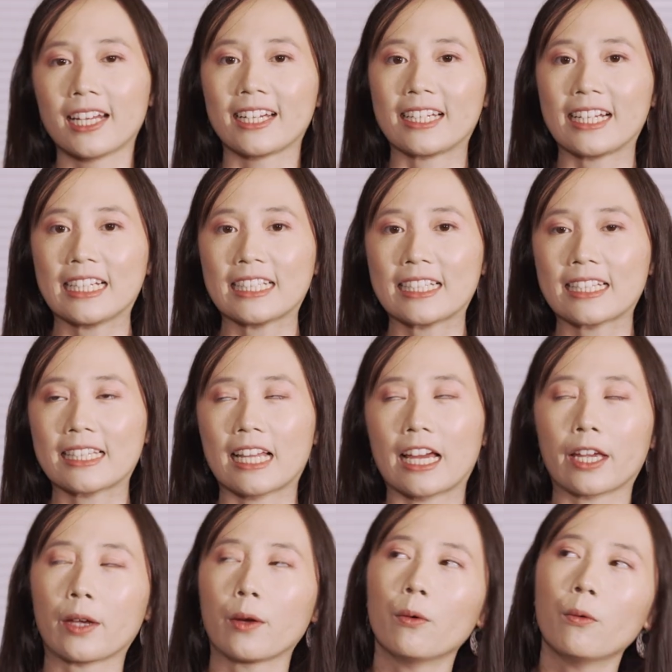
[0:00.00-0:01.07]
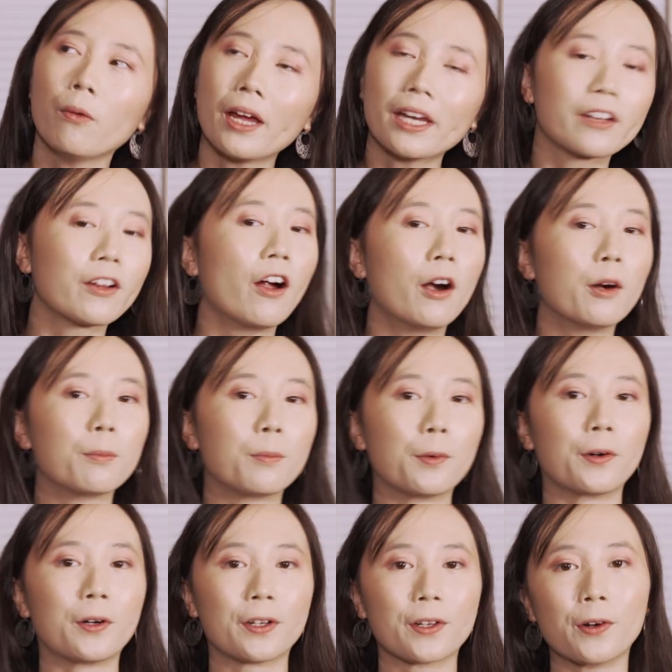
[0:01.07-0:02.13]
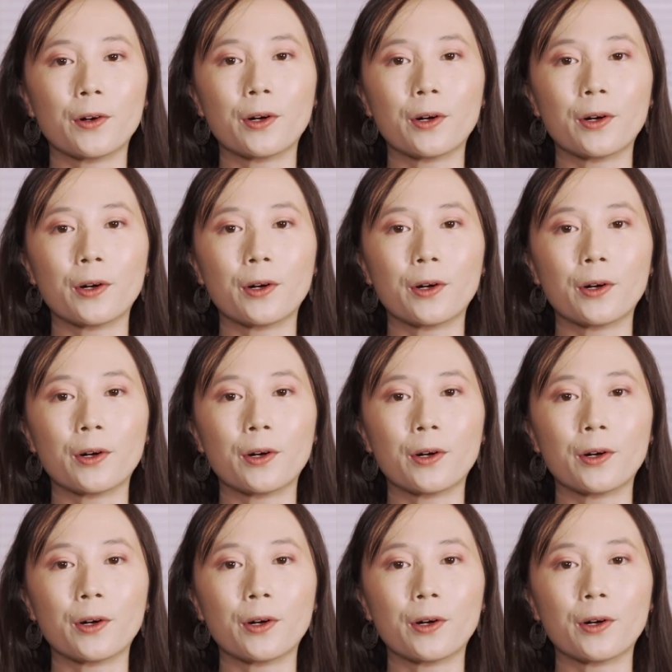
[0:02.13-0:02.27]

that it tasted like wet cardboard,